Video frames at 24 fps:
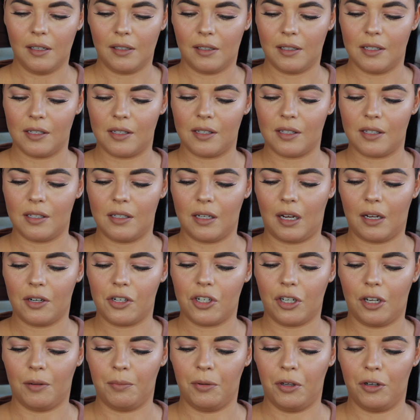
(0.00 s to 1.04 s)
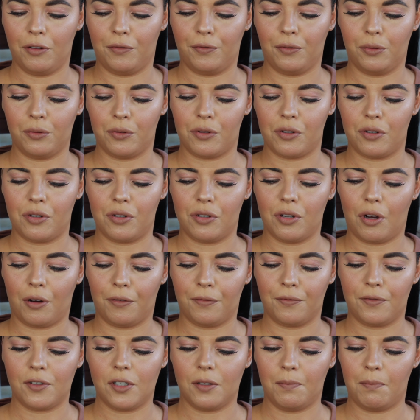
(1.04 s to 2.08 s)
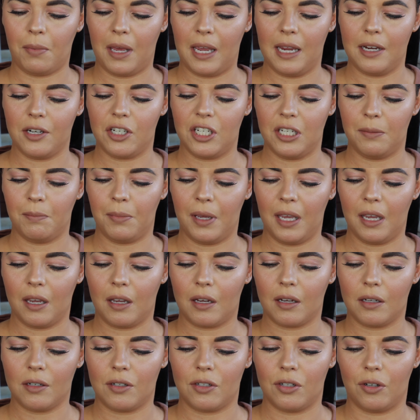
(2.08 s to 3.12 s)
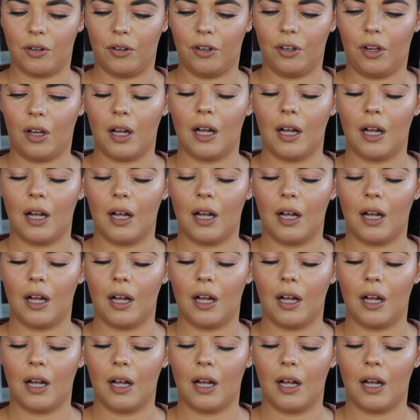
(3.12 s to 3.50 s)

This is such a beautiful soft peachy pink tone